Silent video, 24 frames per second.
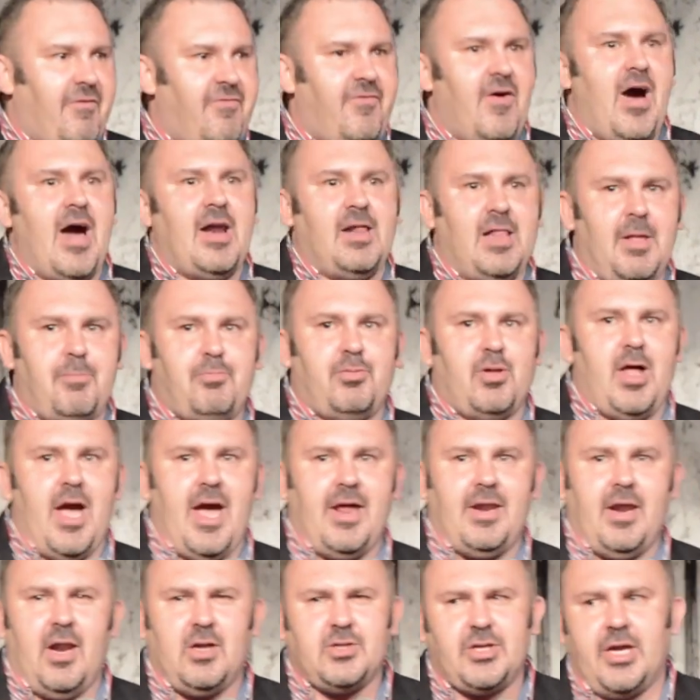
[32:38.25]
I finally
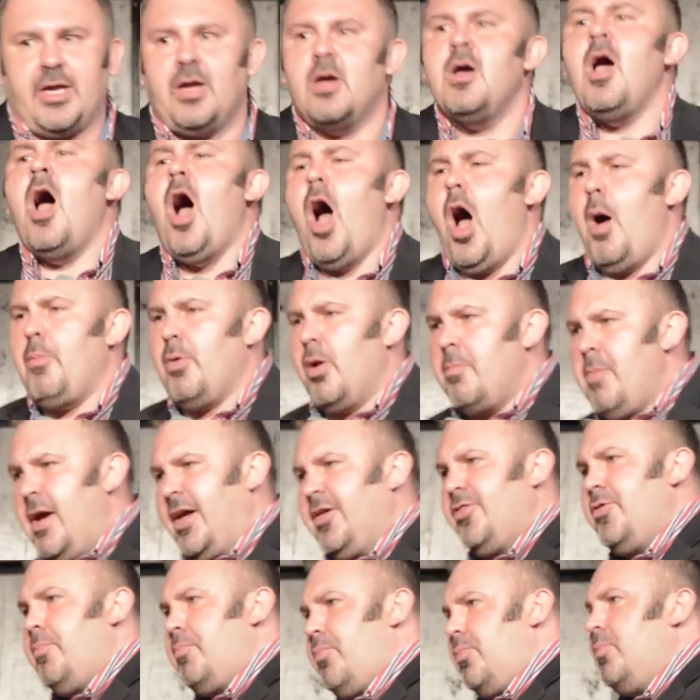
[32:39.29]
planned it. I was like, I'm going to
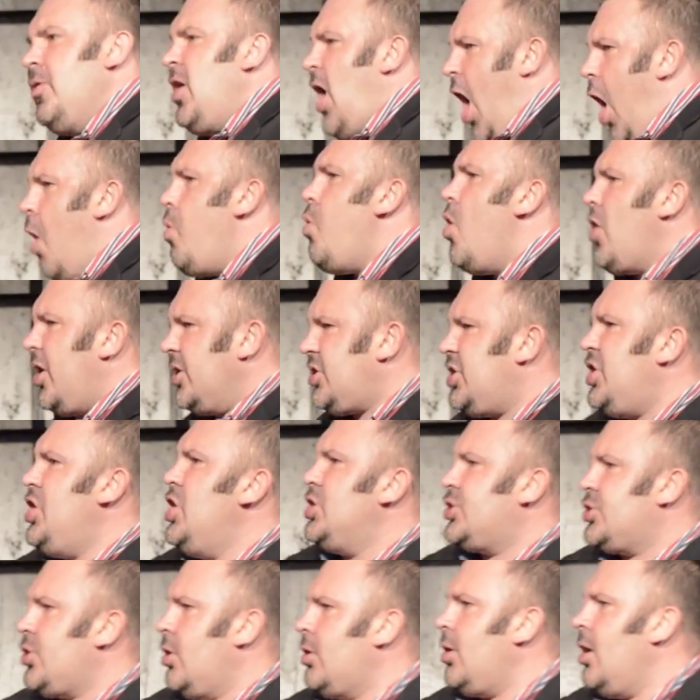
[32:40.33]
make it, I want to
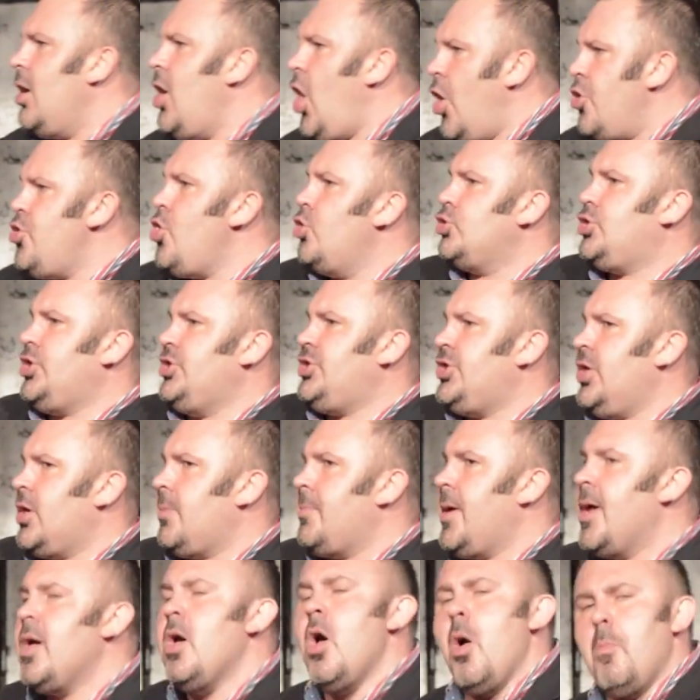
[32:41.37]
kiss her. I know she's into
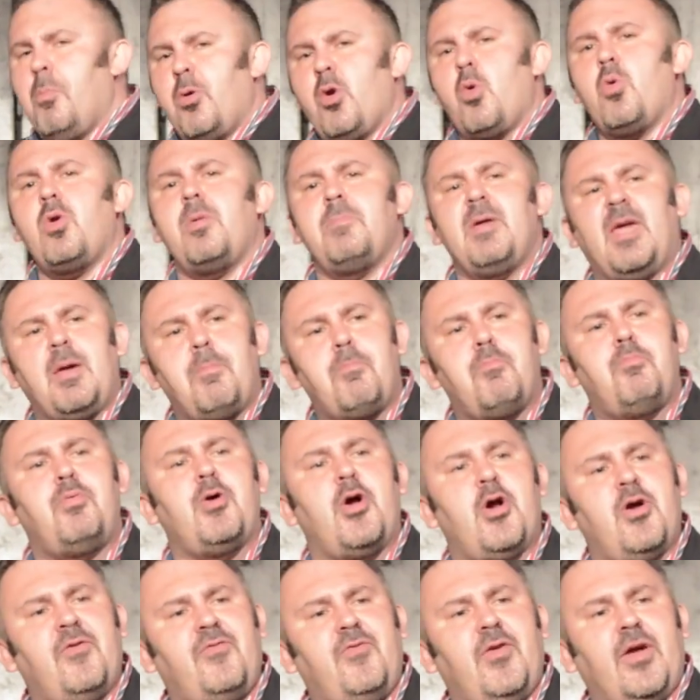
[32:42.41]
me, but I want to make it
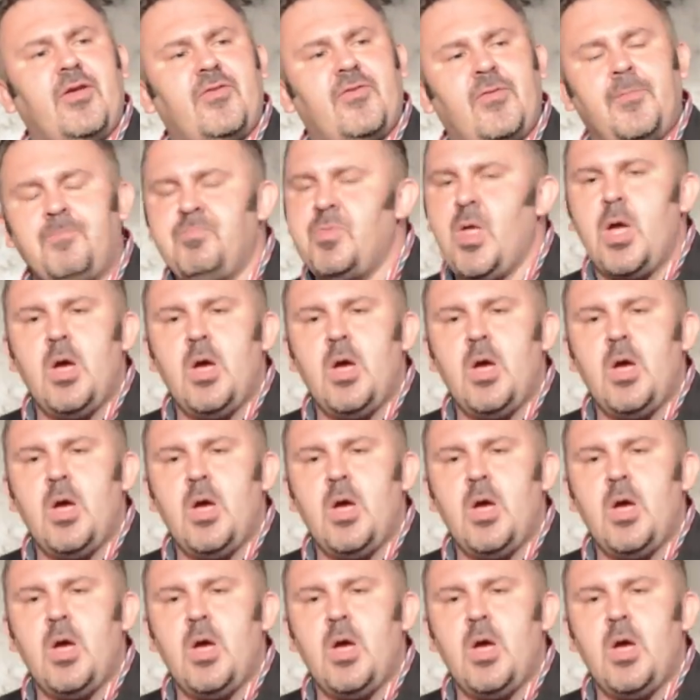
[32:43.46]
perfect.